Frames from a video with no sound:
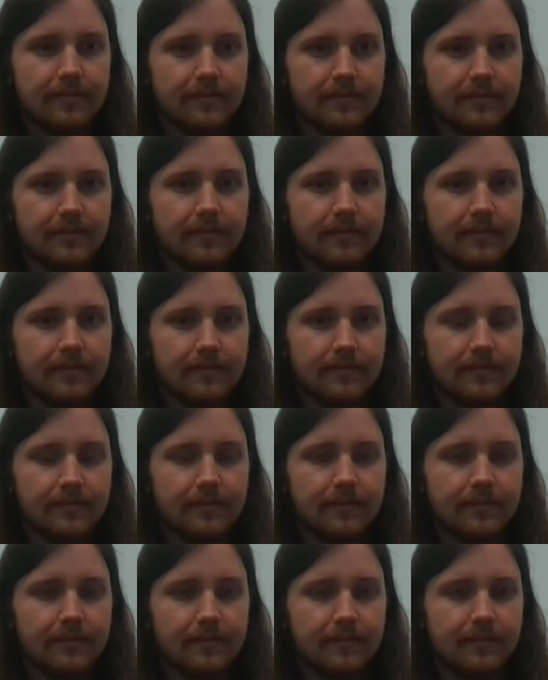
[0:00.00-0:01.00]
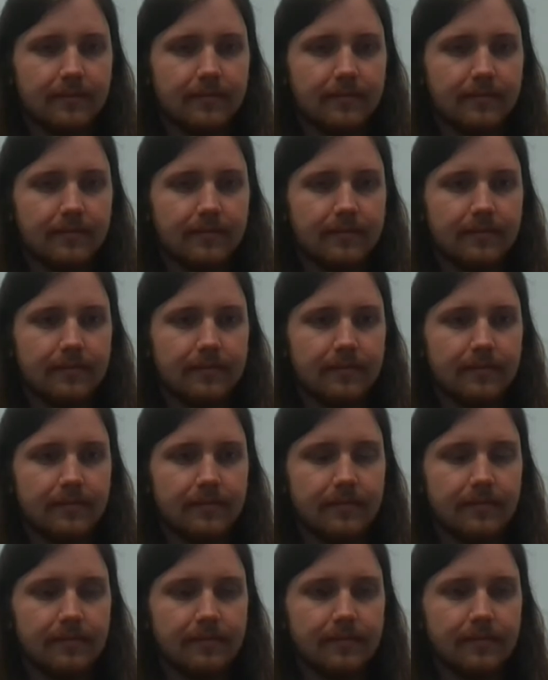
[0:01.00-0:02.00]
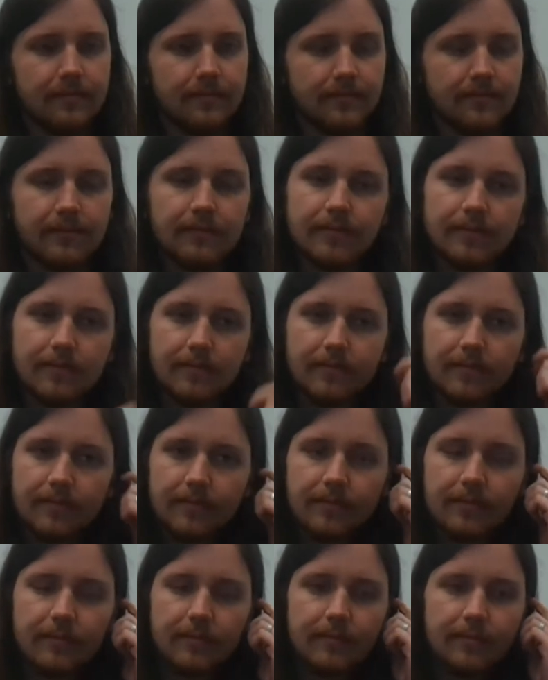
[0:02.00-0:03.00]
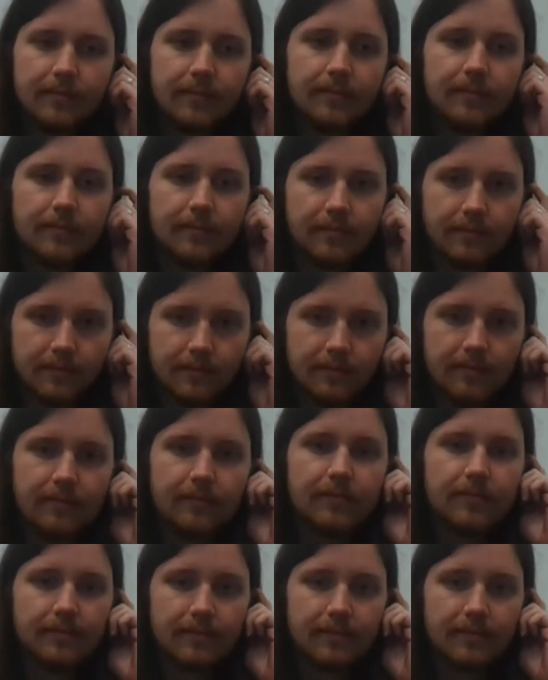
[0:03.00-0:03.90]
(silent)